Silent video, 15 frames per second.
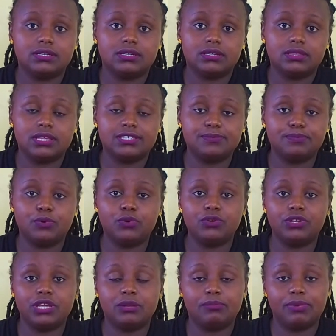the spoon
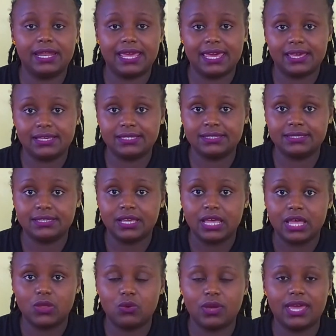in place,
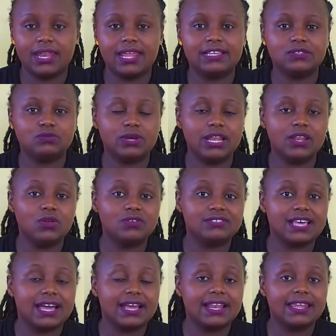you can as well use
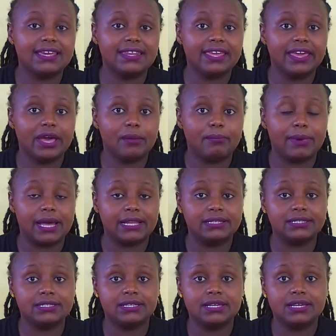a clean
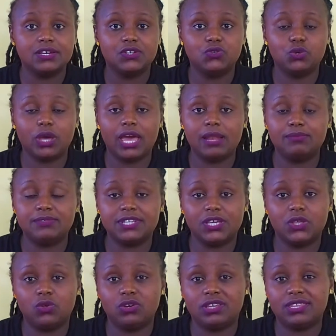hairband to help
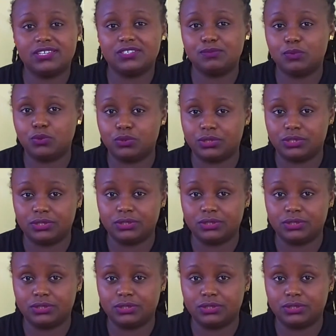secure the spoon.